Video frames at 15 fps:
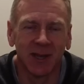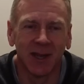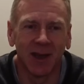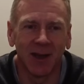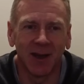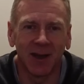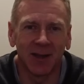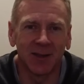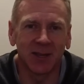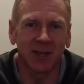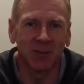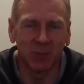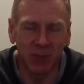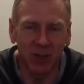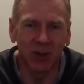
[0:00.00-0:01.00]
The
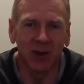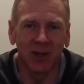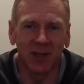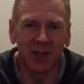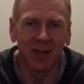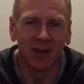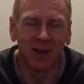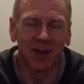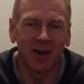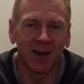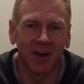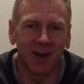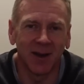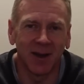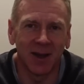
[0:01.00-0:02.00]
community,
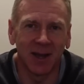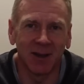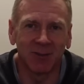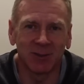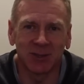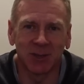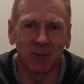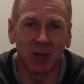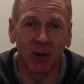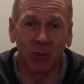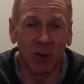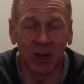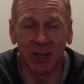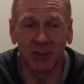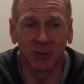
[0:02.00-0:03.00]
and it was something I
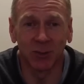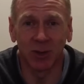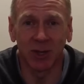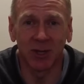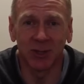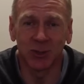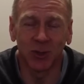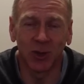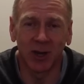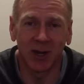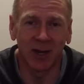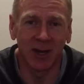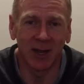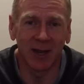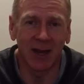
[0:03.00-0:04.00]
really truly enjoyed,
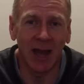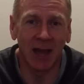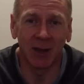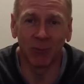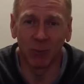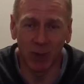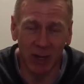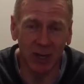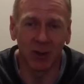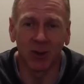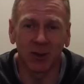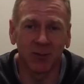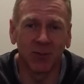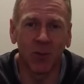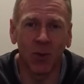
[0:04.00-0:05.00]
and I really
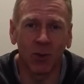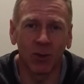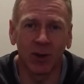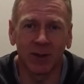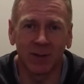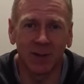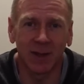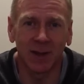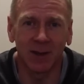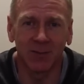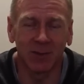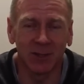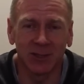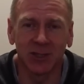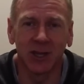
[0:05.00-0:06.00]
looked forward at the end
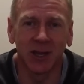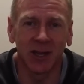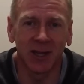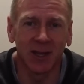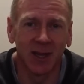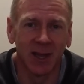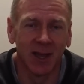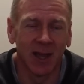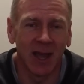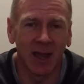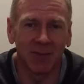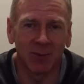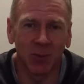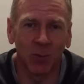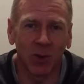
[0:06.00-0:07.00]
of each day
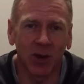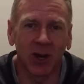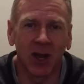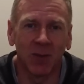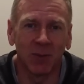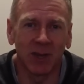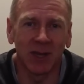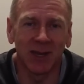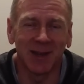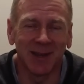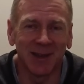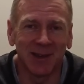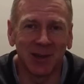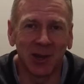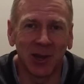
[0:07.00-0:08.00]
after work coming in
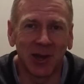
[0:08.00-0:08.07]
and